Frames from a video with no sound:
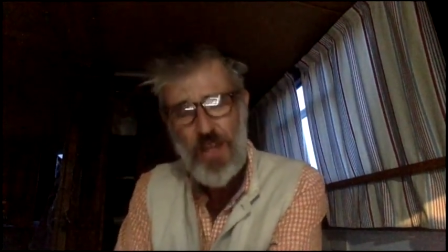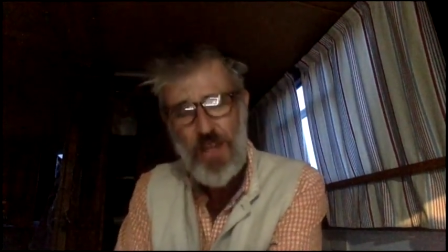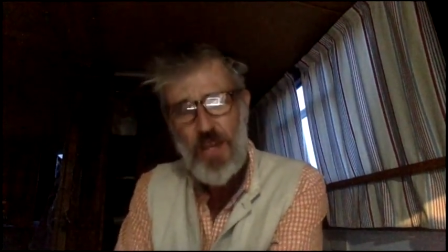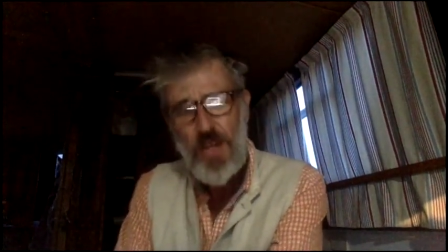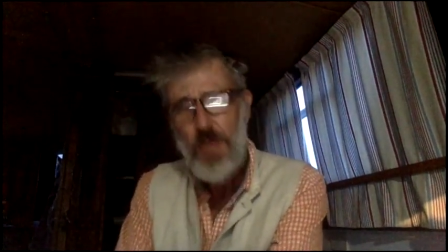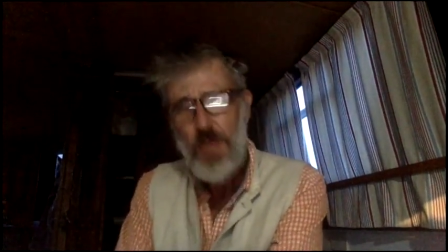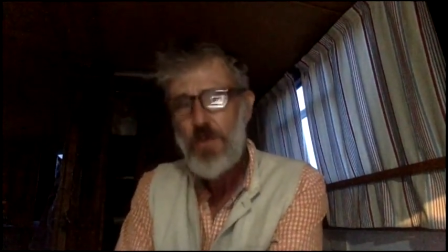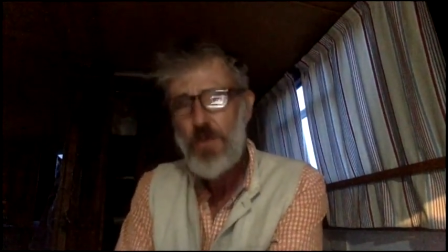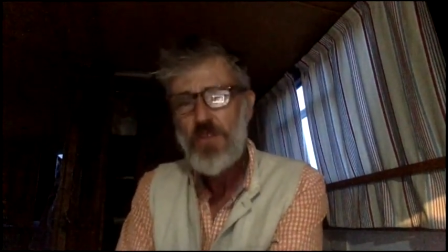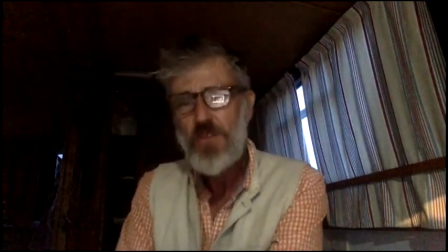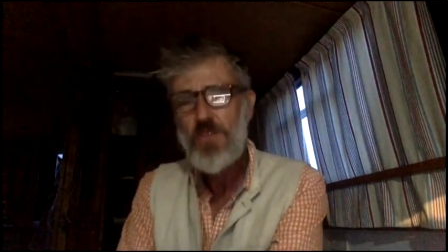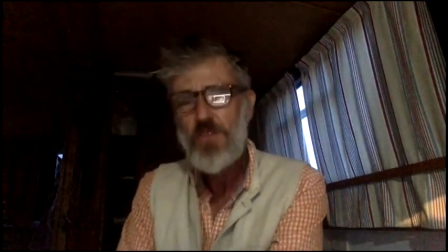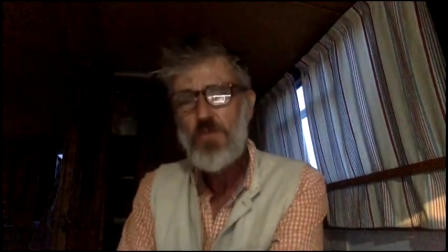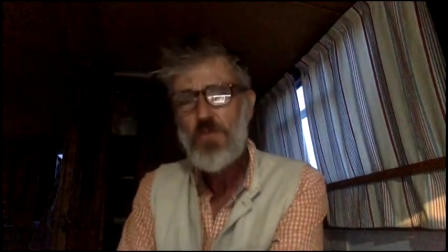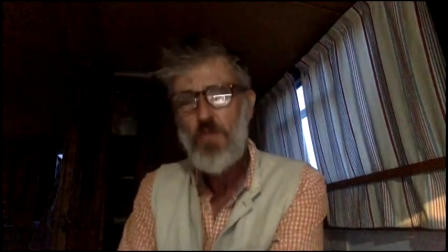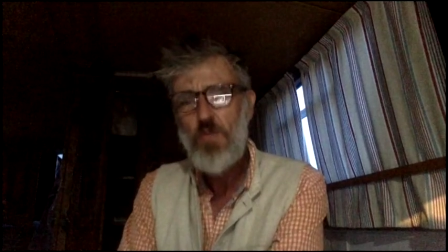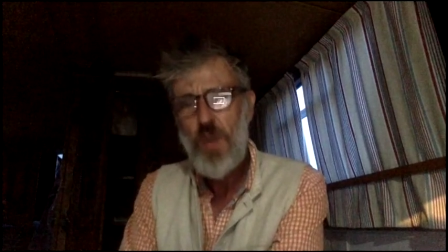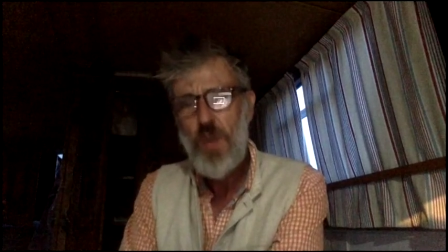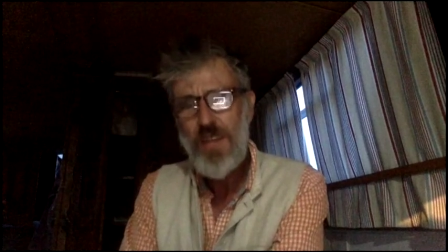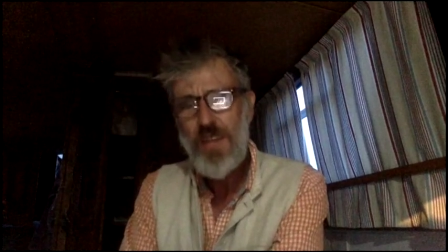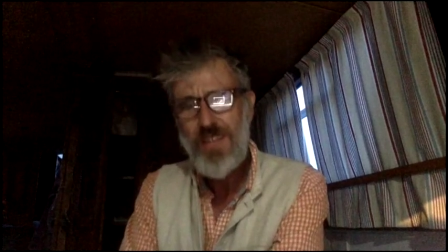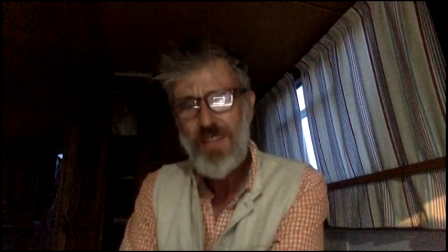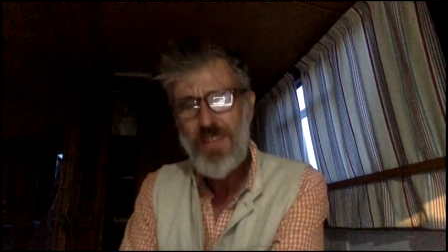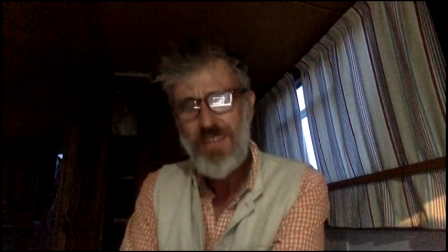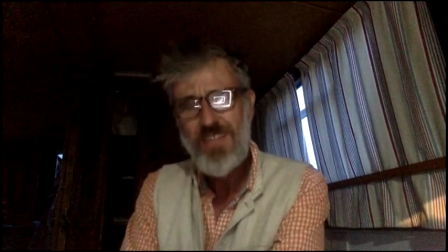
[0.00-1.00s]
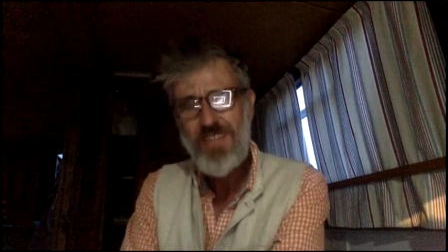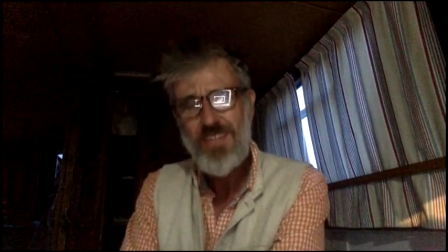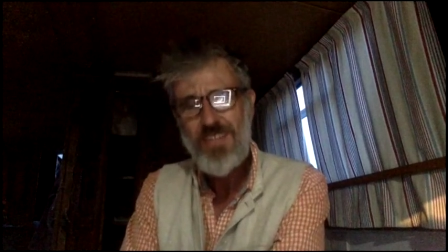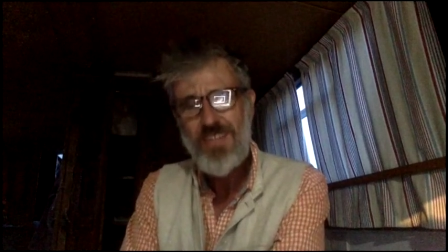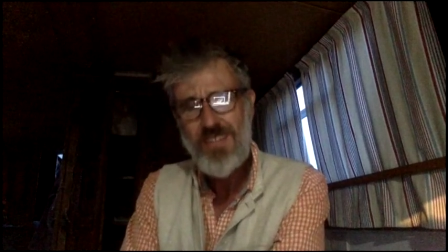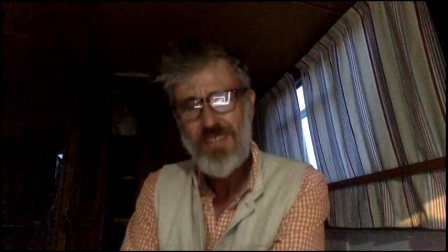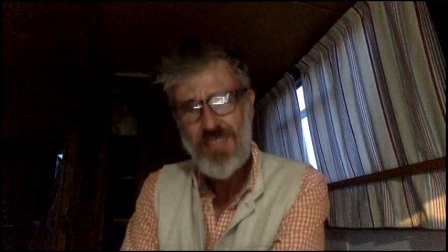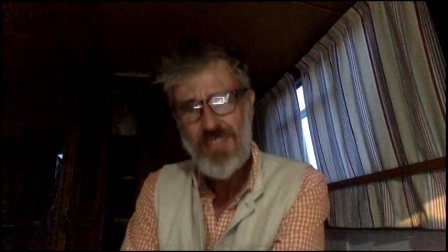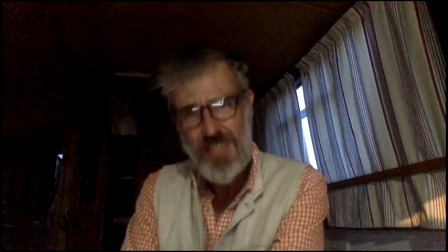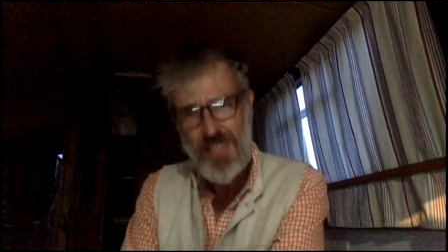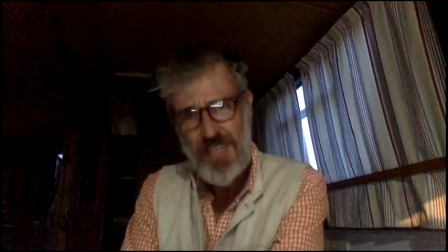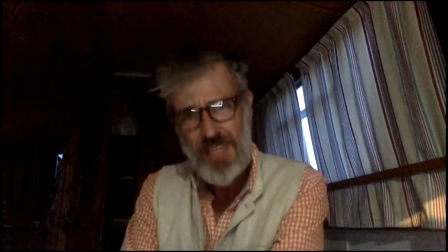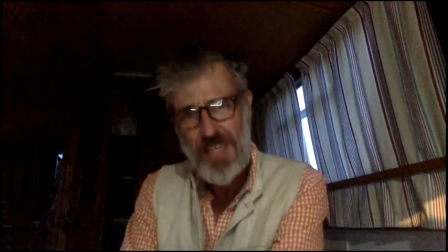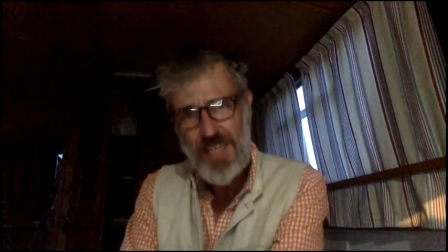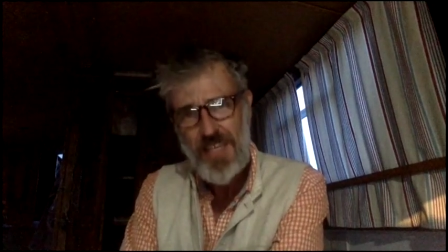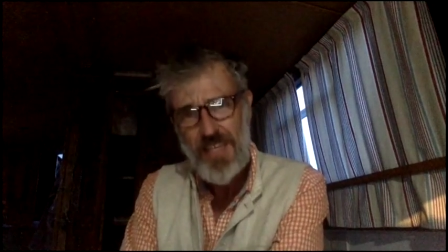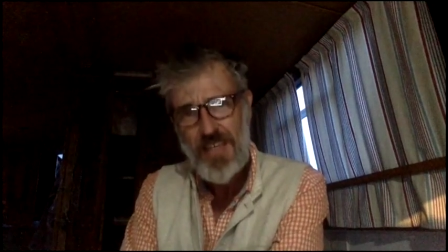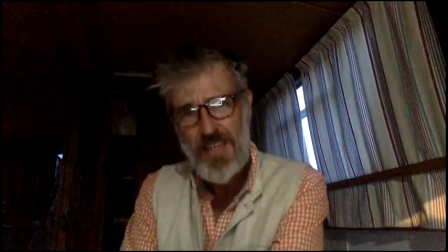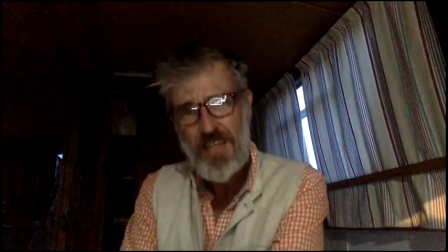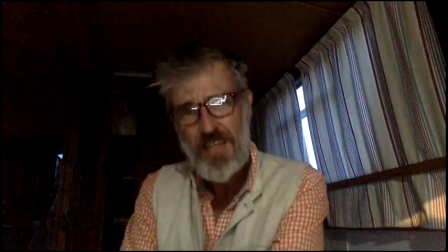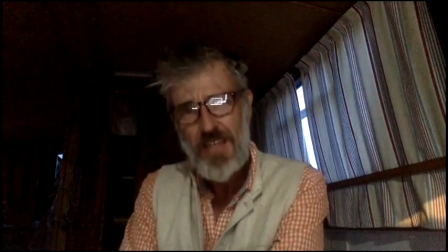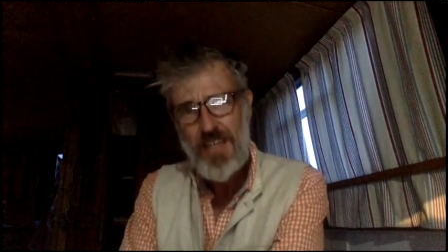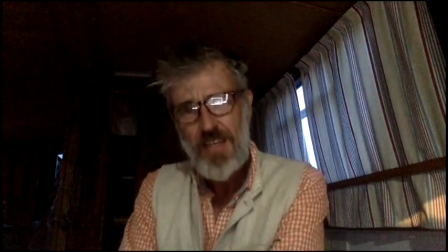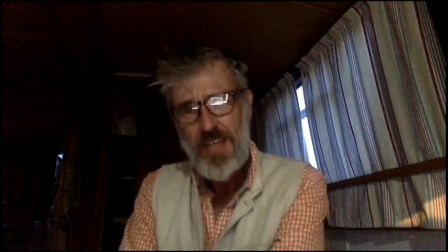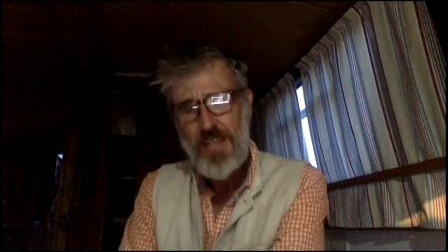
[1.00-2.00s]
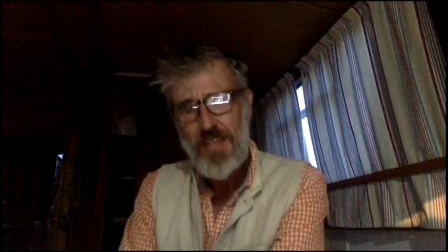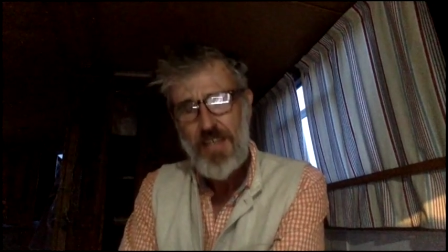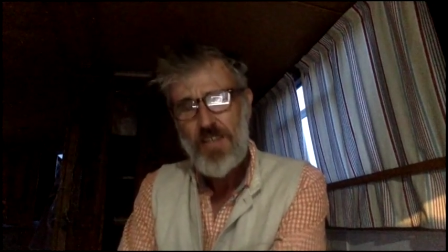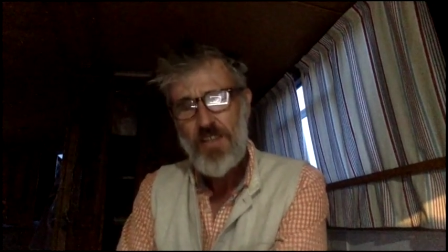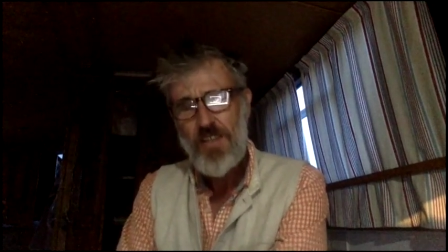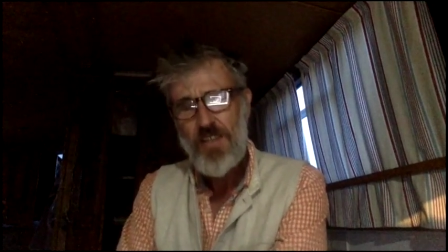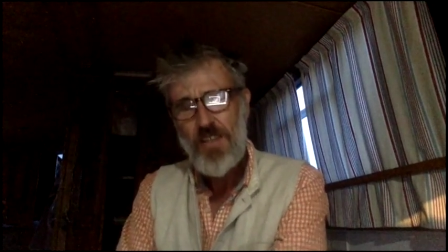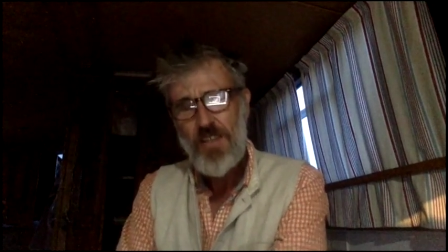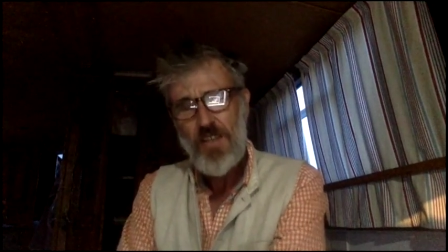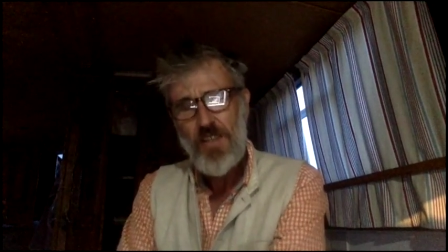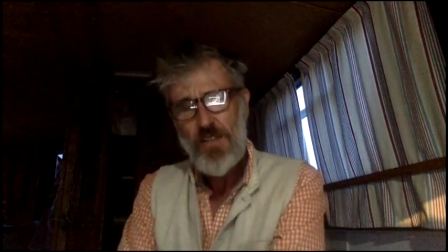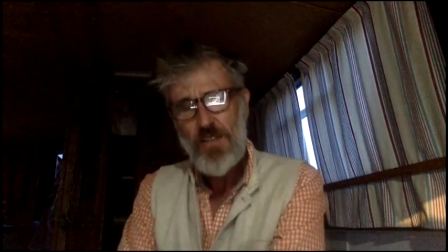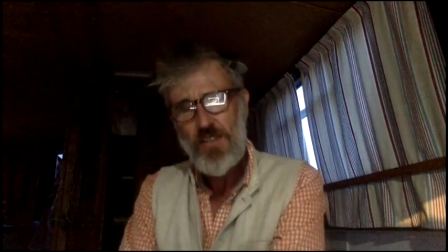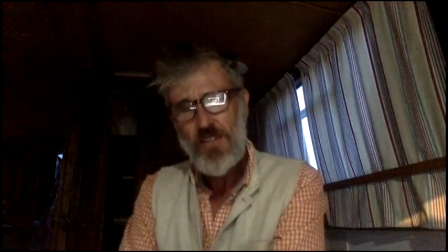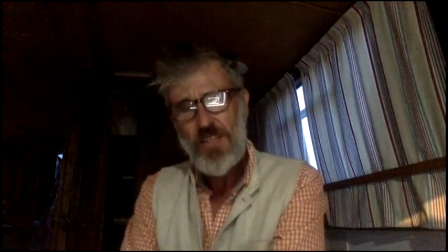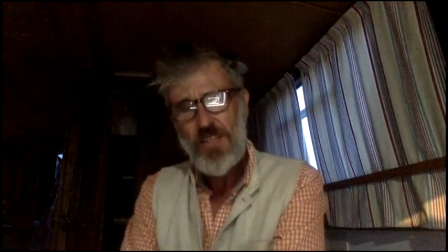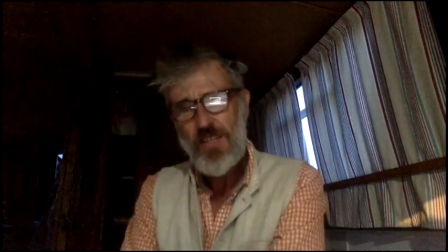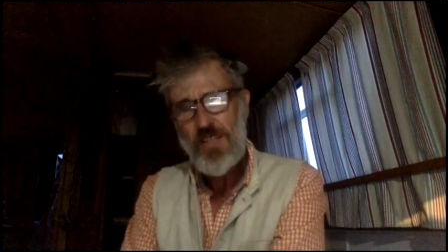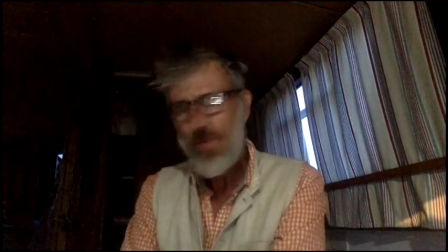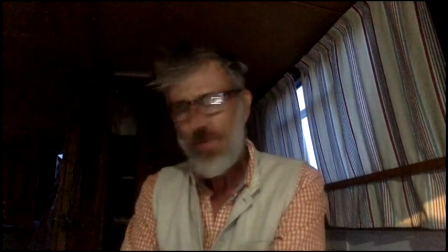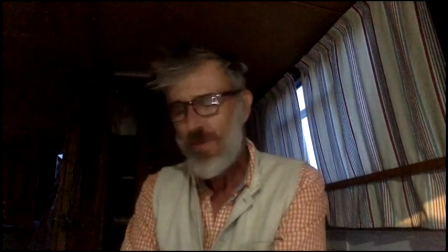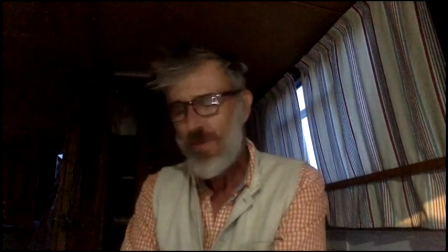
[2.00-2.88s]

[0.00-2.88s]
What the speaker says: We're just waiting to see by